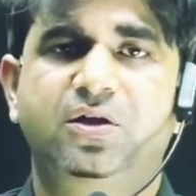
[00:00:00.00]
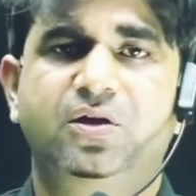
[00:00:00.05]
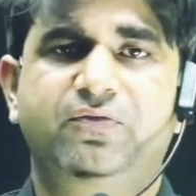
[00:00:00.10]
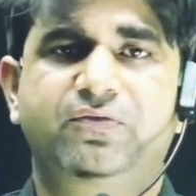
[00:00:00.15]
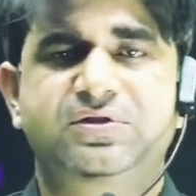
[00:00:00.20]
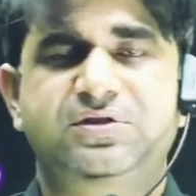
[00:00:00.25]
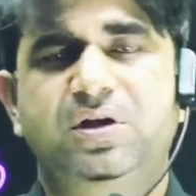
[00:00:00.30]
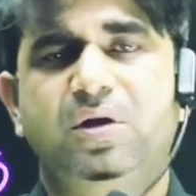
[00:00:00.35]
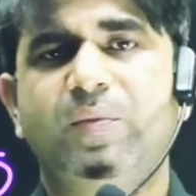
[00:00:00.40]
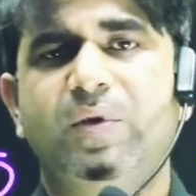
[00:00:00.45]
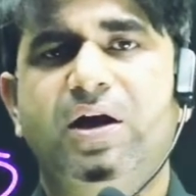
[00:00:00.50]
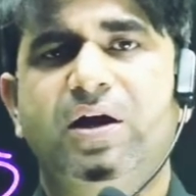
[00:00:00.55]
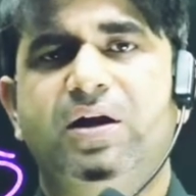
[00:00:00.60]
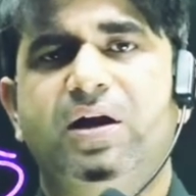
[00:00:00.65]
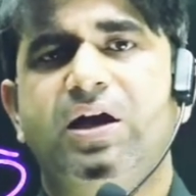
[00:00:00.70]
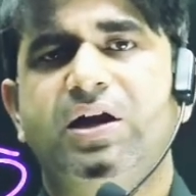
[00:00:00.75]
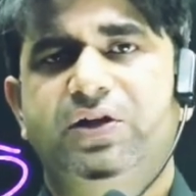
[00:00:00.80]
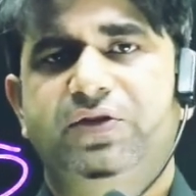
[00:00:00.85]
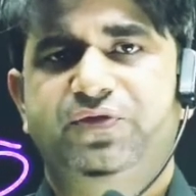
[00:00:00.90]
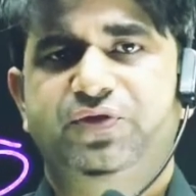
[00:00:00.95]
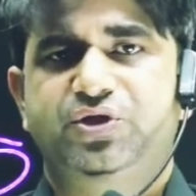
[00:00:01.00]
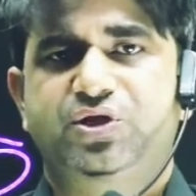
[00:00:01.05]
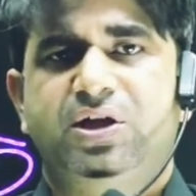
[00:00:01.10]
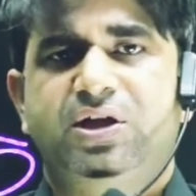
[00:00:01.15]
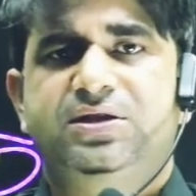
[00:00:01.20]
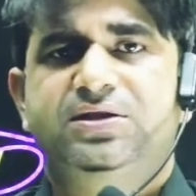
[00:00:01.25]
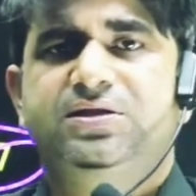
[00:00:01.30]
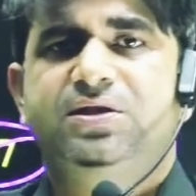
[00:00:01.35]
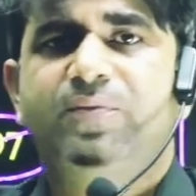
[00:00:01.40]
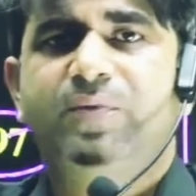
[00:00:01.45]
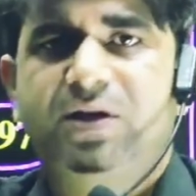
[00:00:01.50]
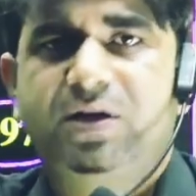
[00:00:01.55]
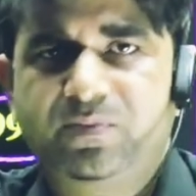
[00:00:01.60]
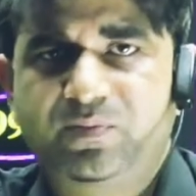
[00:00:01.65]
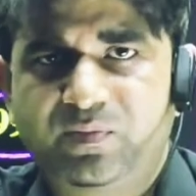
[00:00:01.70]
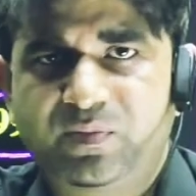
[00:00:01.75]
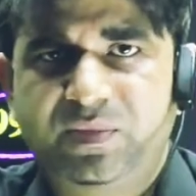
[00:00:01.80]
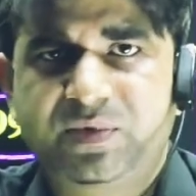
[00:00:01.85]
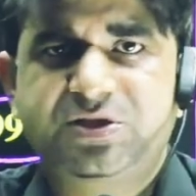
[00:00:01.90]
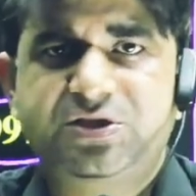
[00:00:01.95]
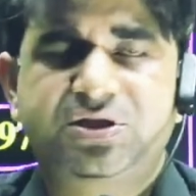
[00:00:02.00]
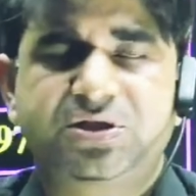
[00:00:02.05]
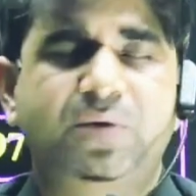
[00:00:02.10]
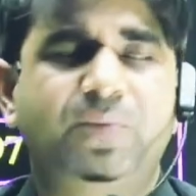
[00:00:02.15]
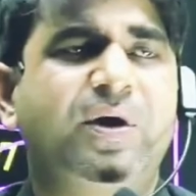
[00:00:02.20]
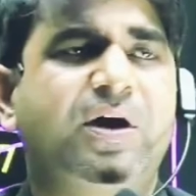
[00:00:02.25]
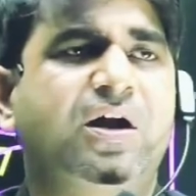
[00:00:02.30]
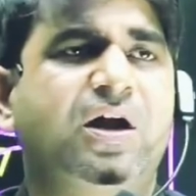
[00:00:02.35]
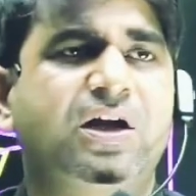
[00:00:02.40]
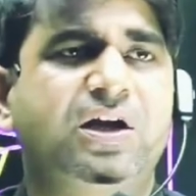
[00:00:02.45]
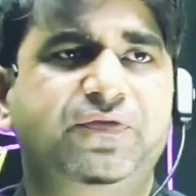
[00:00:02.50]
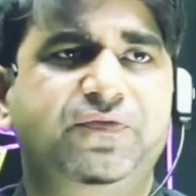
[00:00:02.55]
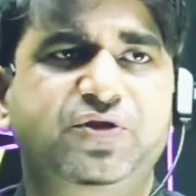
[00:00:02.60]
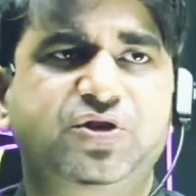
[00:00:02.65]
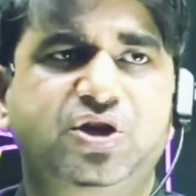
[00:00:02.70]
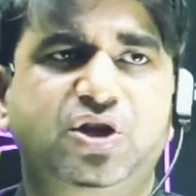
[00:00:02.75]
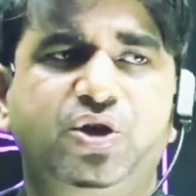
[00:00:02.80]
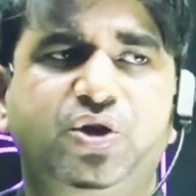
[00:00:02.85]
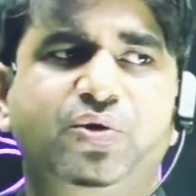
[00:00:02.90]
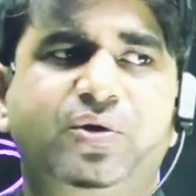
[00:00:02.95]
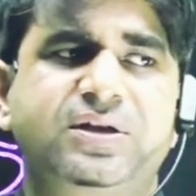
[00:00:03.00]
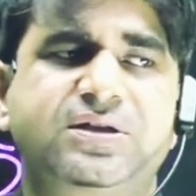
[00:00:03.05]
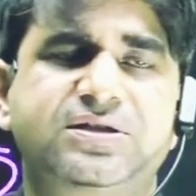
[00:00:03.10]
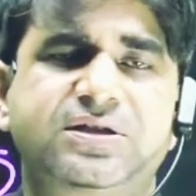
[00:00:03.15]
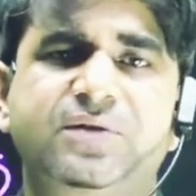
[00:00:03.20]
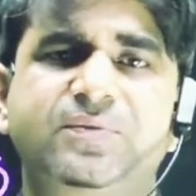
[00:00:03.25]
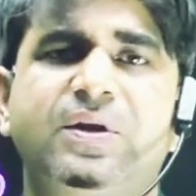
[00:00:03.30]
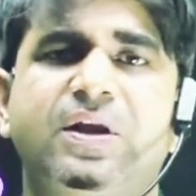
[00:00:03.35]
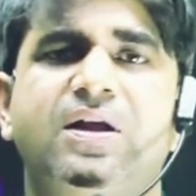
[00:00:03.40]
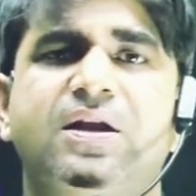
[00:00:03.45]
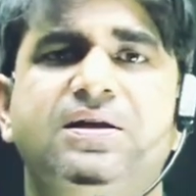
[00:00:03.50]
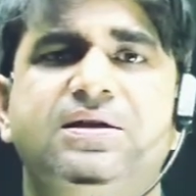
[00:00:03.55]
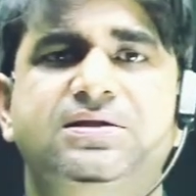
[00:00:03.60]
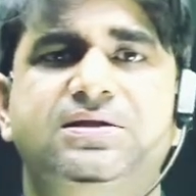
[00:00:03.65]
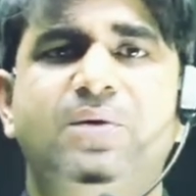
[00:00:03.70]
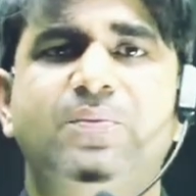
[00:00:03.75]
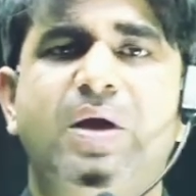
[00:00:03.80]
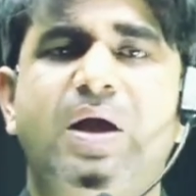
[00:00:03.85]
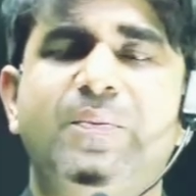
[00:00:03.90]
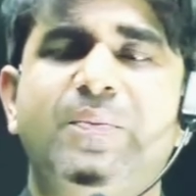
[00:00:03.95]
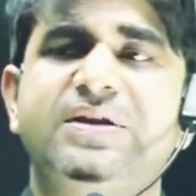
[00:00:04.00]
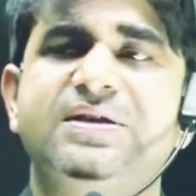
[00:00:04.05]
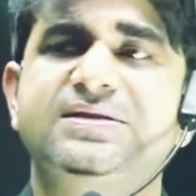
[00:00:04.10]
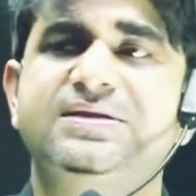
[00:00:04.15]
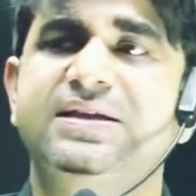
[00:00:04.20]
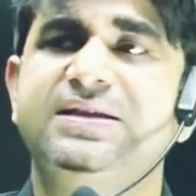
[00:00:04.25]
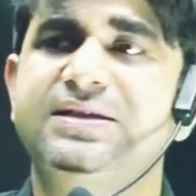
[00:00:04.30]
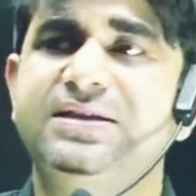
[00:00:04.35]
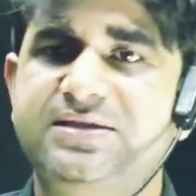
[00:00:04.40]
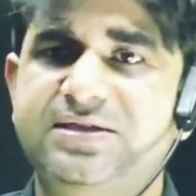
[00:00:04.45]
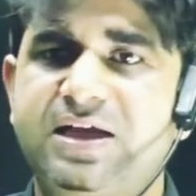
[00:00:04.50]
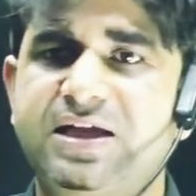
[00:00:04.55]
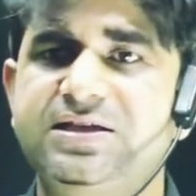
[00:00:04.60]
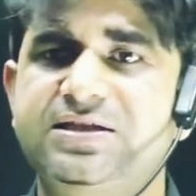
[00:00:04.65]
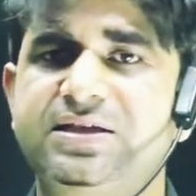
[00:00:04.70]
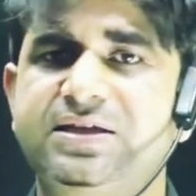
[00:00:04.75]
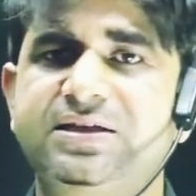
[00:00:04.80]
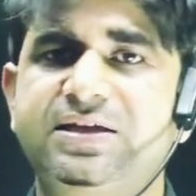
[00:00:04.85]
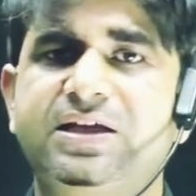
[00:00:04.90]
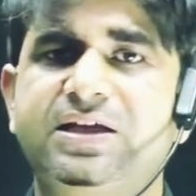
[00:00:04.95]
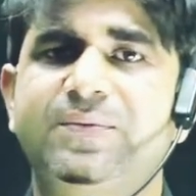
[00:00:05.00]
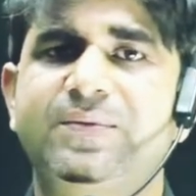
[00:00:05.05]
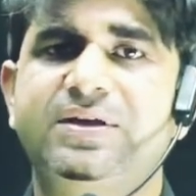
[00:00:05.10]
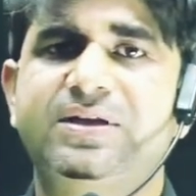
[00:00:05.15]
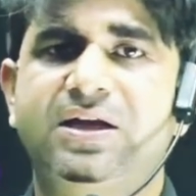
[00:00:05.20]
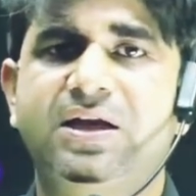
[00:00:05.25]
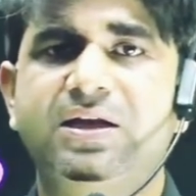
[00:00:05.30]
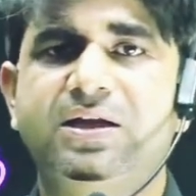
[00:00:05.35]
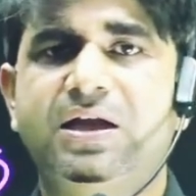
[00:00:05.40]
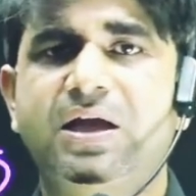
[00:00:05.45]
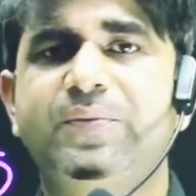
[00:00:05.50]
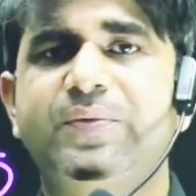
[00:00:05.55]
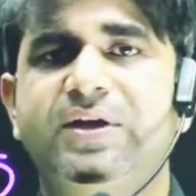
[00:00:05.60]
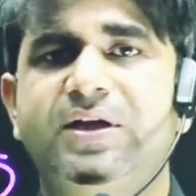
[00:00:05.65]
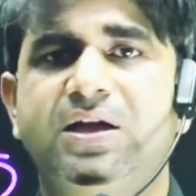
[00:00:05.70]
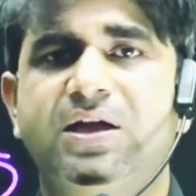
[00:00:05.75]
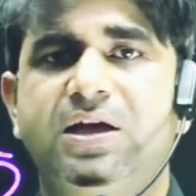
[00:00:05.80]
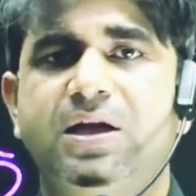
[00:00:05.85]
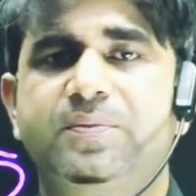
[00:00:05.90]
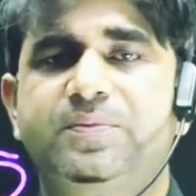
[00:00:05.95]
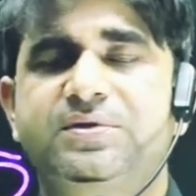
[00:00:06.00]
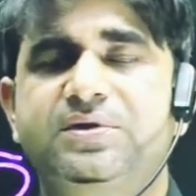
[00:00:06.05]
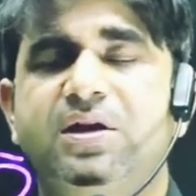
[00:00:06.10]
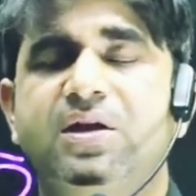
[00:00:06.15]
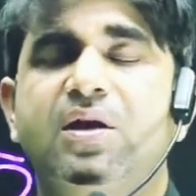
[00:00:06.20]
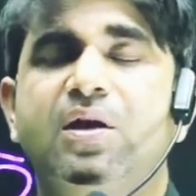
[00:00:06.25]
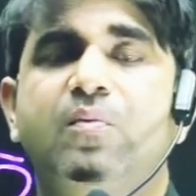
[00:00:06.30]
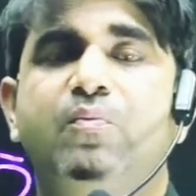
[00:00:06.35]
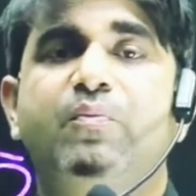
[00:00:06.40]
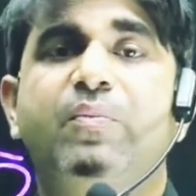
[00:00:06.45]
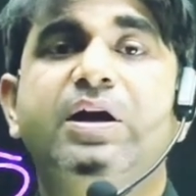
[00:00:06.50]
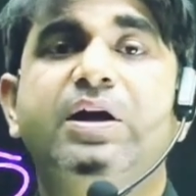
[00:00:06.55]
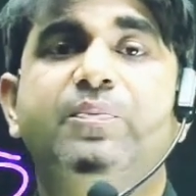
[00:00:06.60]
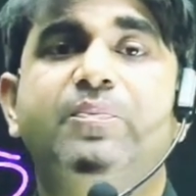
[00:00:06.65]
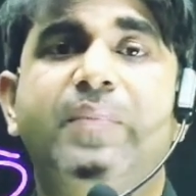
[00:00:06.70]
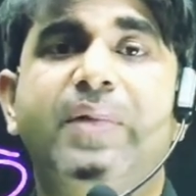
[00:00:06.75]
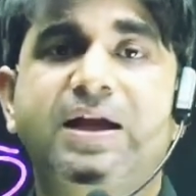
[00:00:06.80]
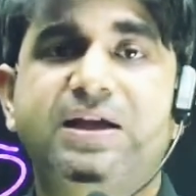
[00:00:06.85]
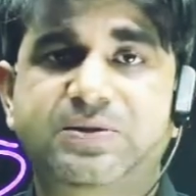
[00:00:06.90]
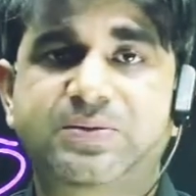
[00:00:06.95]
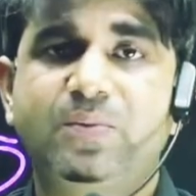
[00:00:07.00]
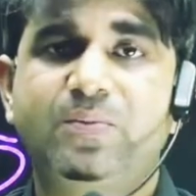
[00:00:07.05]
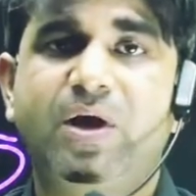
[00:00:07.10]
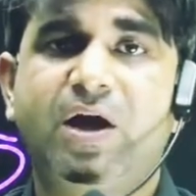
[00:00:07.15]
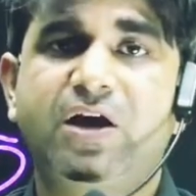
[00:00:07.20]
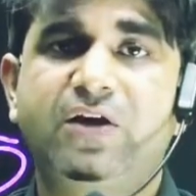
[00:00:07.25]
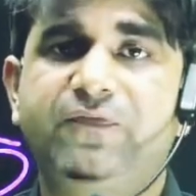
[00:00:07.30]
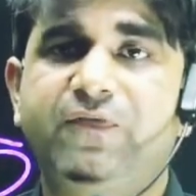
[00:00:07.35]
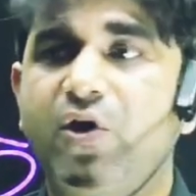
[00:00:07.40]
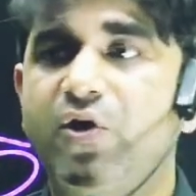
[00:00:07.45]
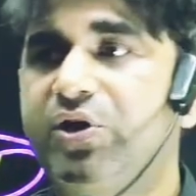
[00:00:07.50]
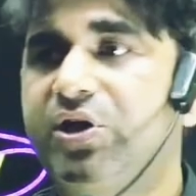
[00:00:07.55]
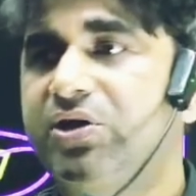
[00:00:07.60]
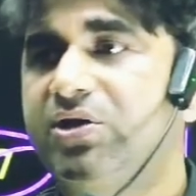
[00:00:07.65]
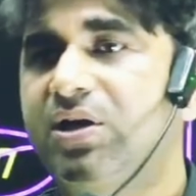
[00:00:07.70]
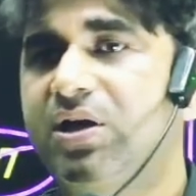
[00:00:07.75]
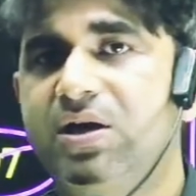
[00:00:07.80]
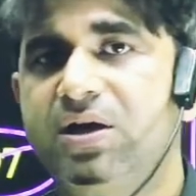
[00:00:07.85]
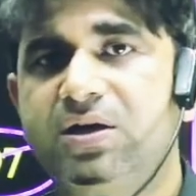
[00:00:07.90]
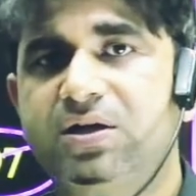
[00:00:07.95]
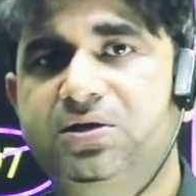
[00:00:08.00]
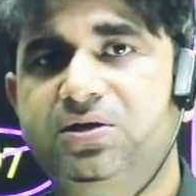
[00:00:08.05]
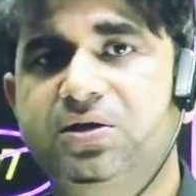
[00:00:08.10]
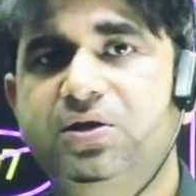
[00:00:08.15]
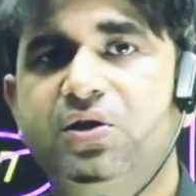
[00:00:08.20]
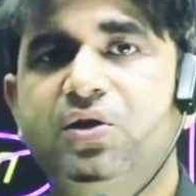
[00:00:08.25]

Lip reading: Some are artificial, and some are artificial, you can say. Some have been synthesized in the chemical labs, but maximum are found in the earth.